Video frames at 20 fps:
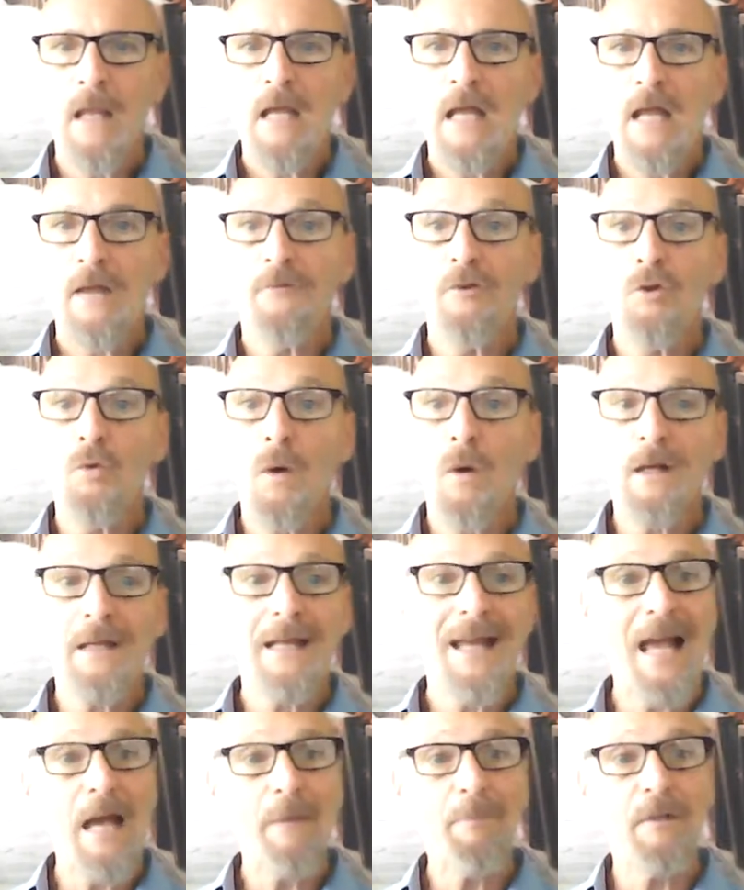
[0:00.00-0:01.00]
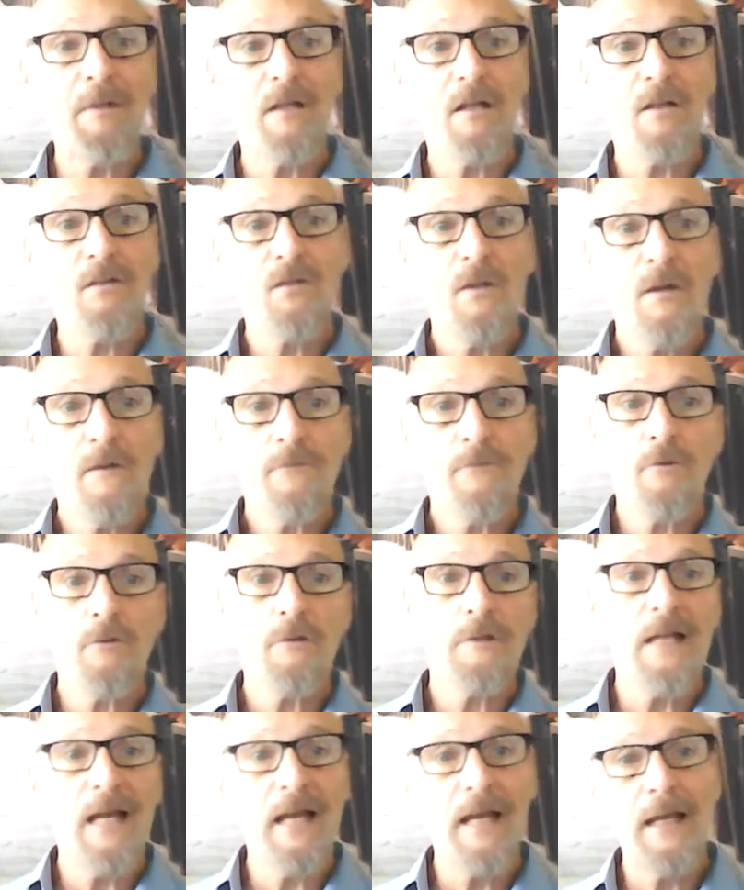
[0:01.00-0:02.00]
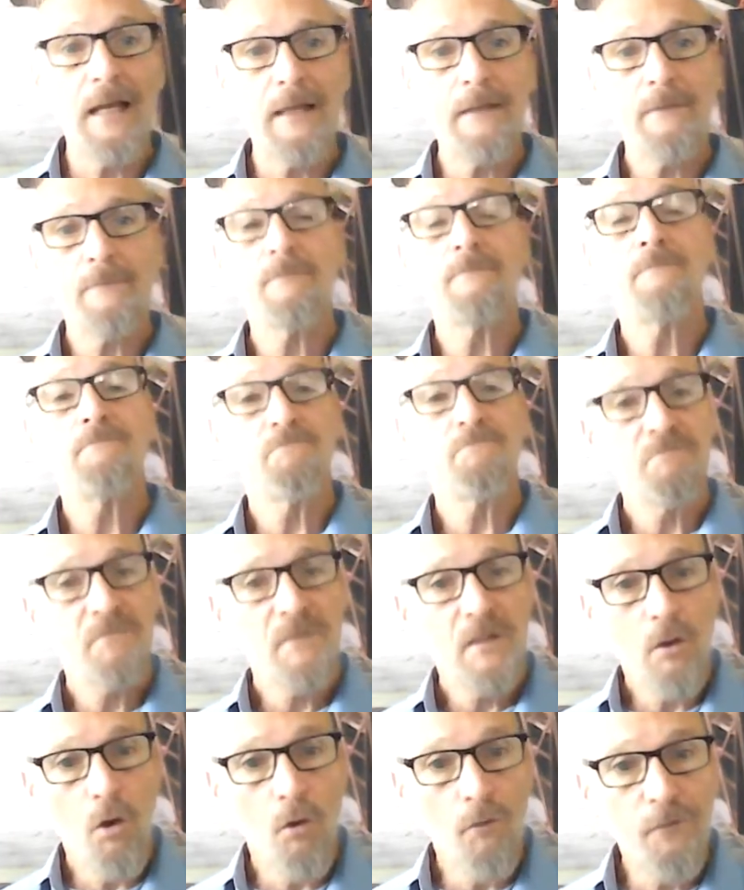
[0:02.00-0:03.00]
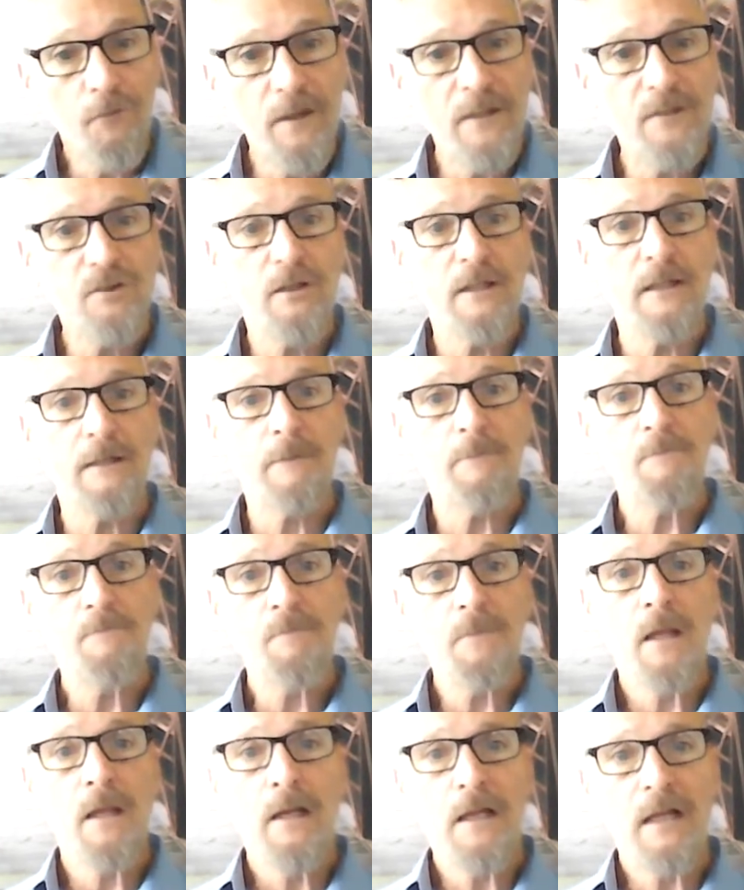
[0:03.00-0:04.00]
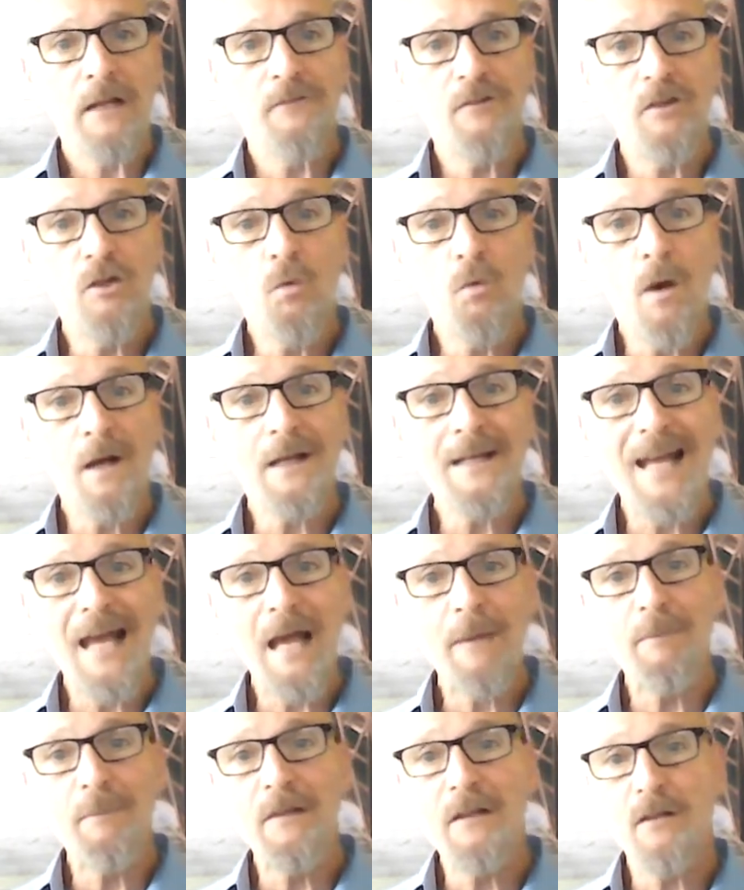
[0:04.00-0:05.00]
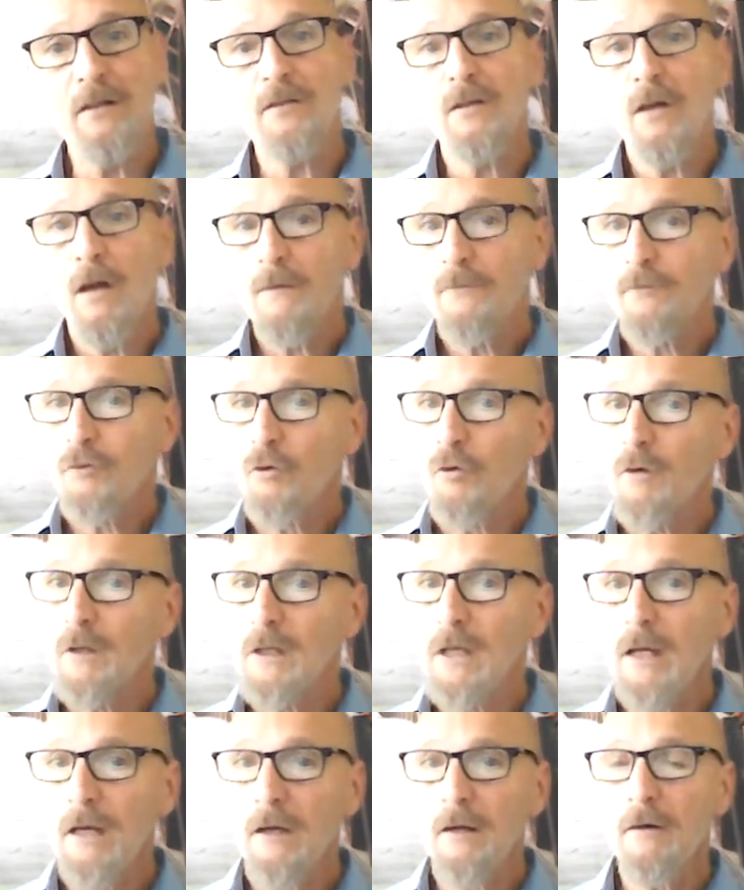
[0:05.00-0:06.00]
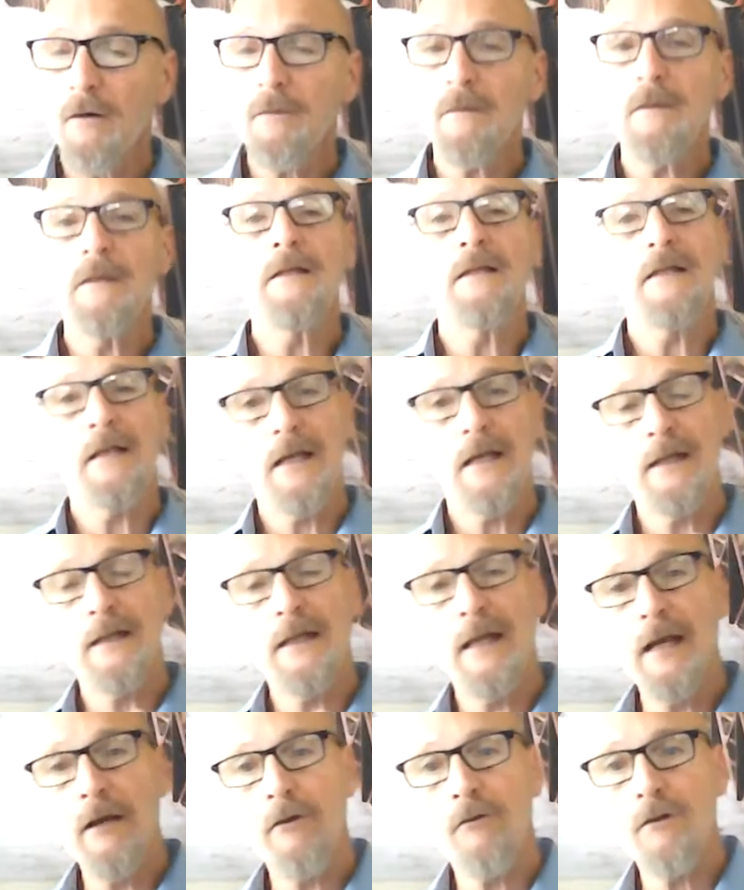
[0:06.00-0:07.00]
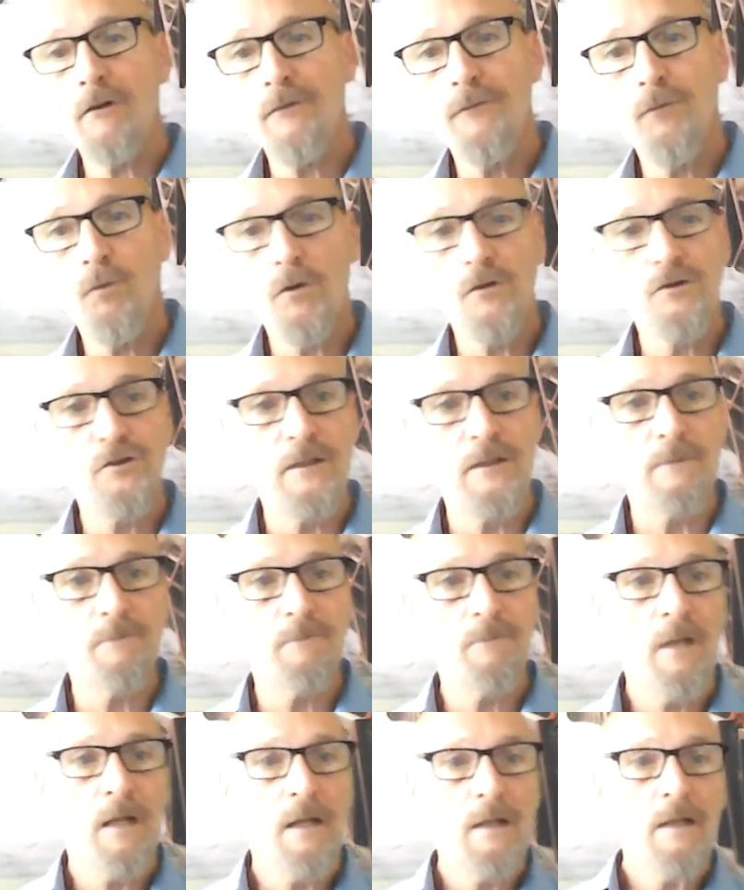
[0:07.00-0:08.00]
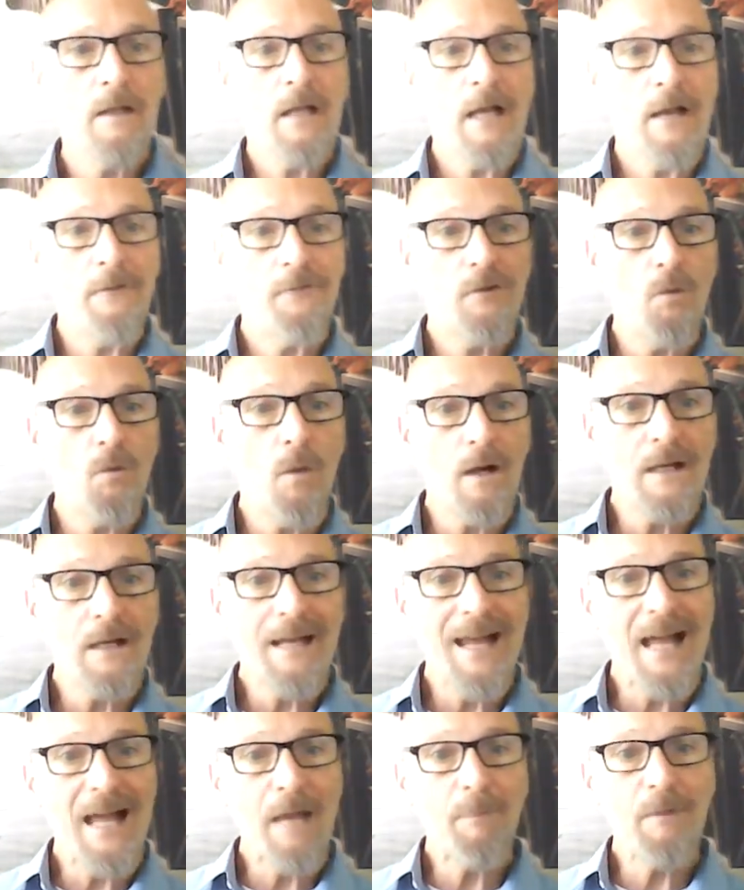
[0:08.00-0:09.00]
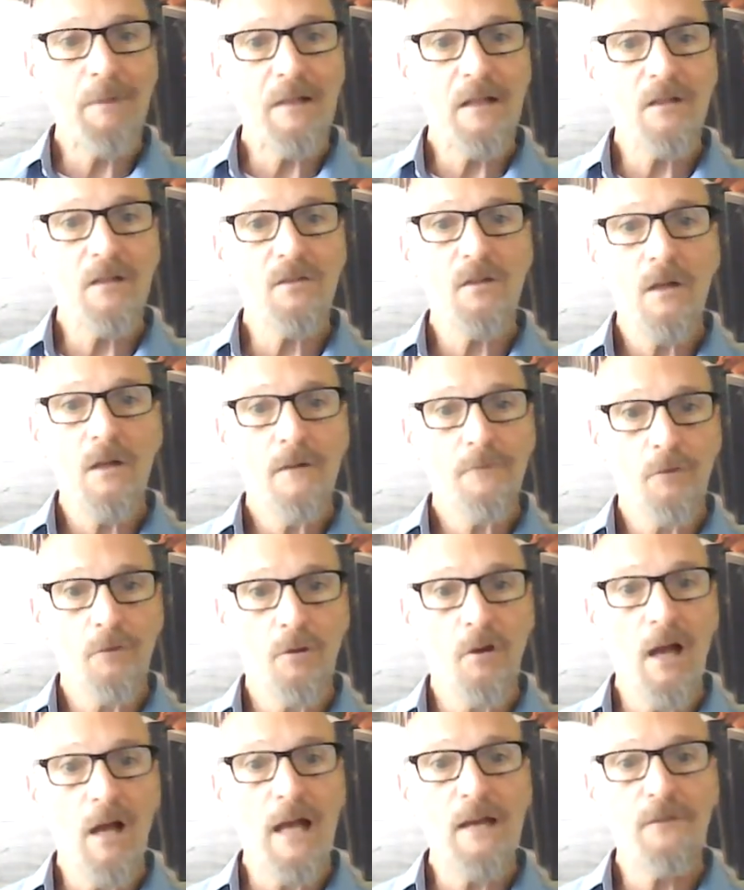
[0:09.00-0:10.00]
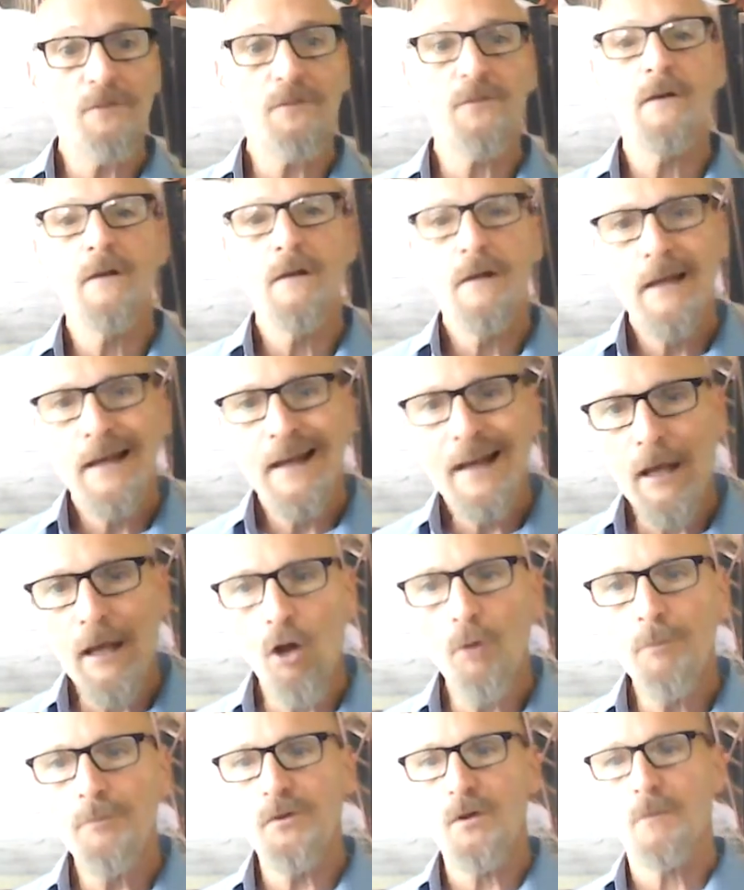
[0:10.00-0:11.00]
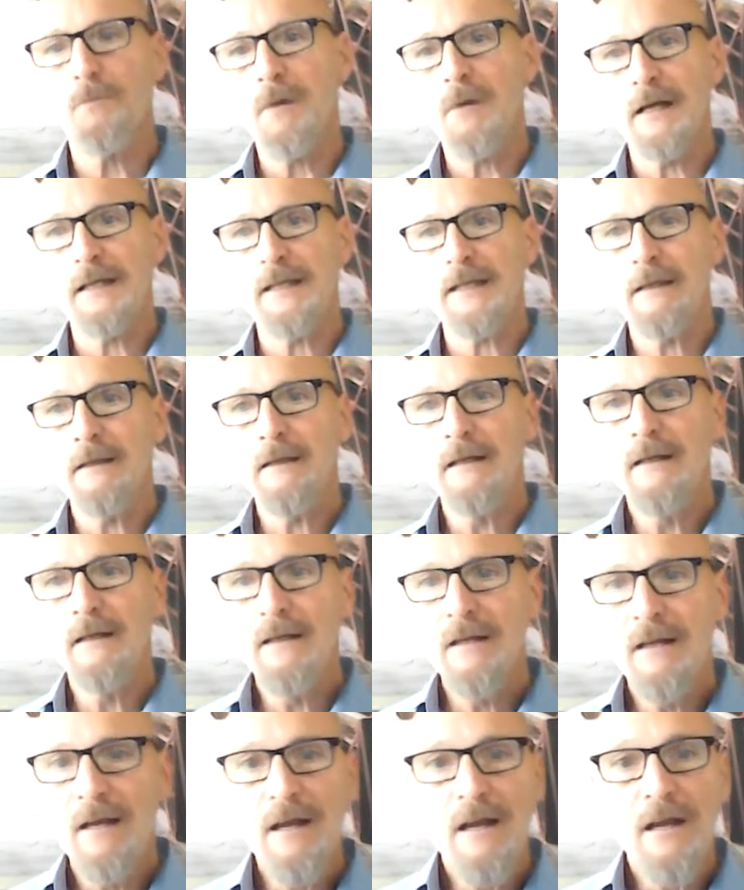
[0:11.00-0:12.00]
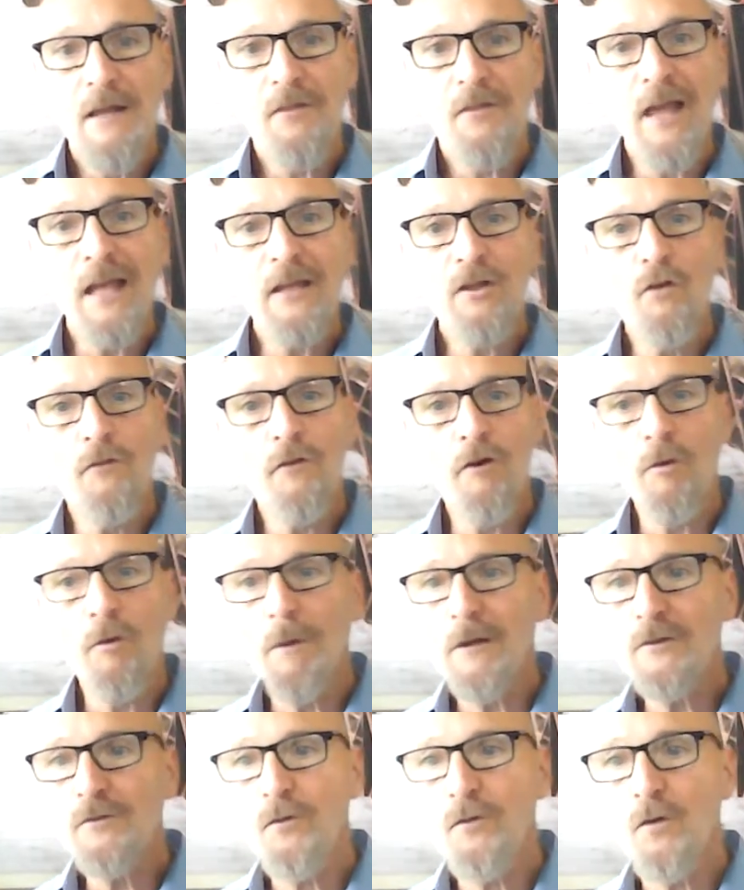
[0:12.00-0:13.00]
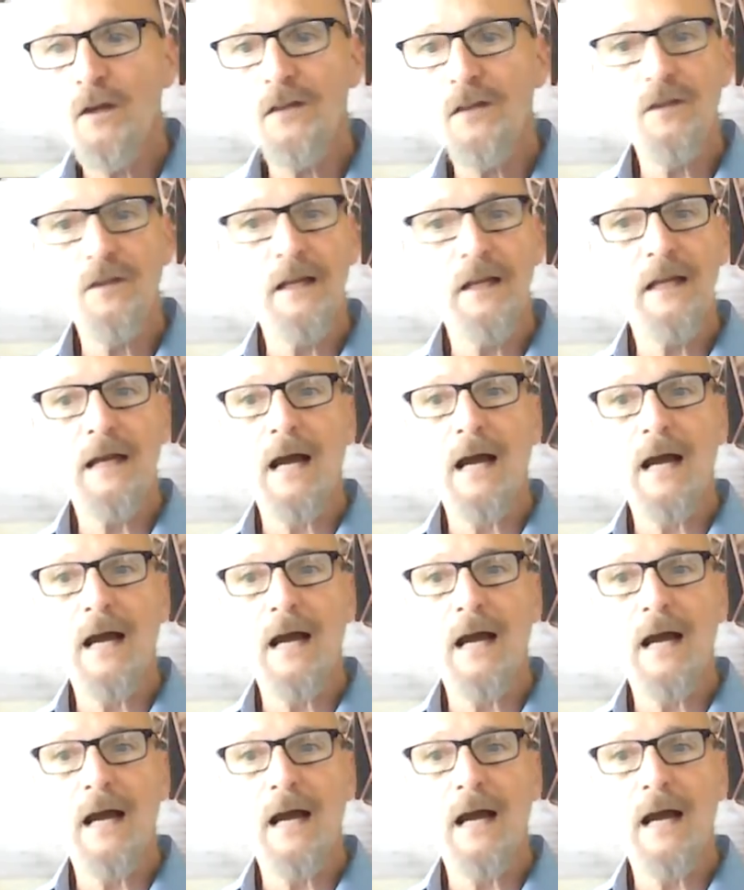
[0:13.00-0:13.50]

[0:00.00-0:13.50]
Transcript: If you want happiness for a day, go fishing. If you want happiness for a year, inherit a fortune. If you want happiness for life, help somebody. Thank you very much for listening.